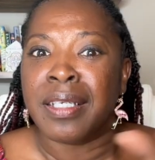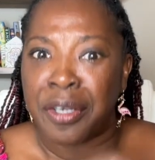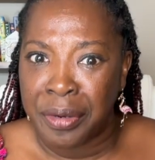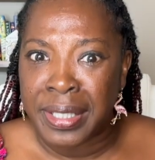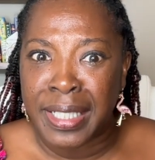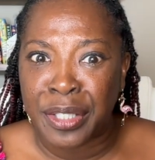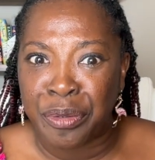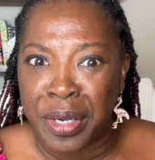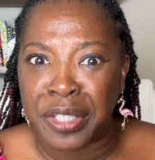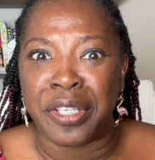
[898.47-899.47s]
current sixth
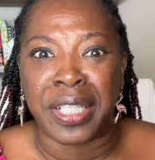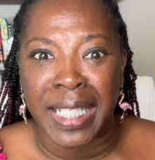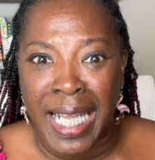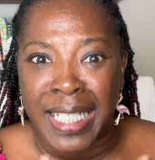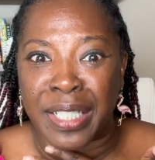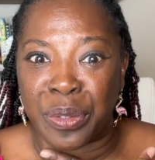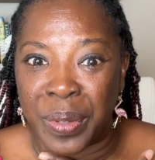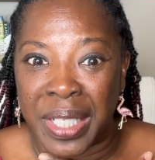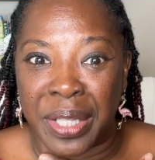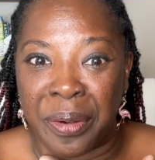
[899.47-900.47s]
graders are the class of
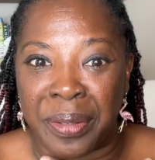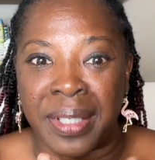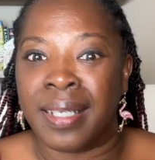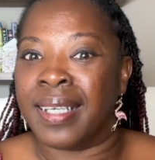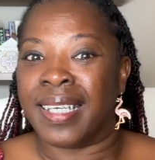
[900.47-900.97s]
2030?